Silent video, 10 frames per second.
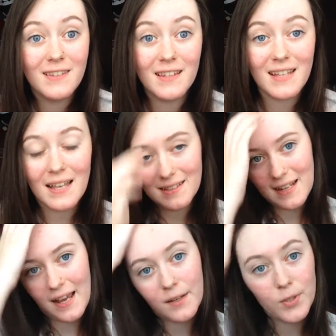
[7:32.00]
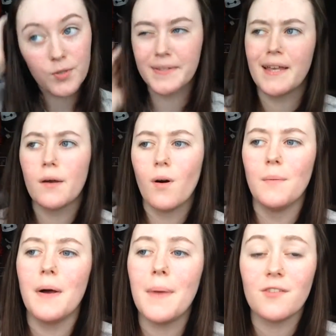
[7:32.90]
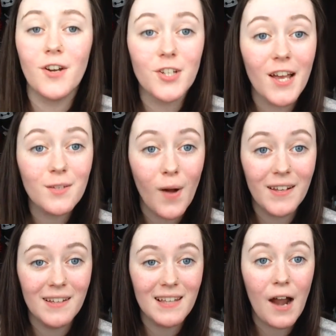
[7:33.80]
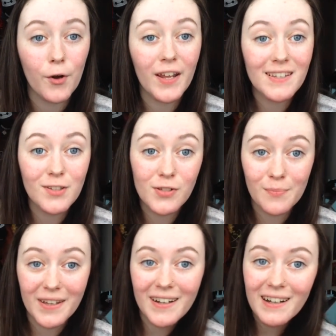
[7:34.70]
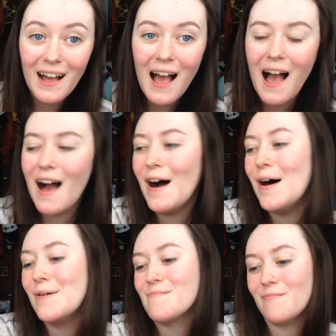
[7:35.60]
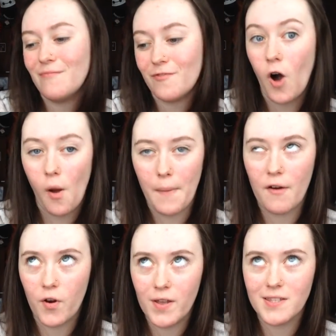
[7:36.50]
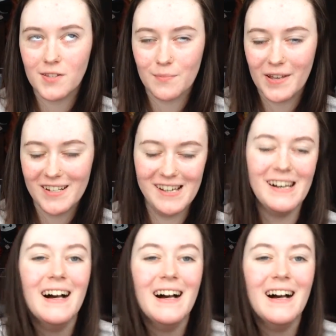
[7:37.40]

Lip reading: For the Saturday, which was day one, my best friend Jess went as Haruhi Suzumiya, from Haruhi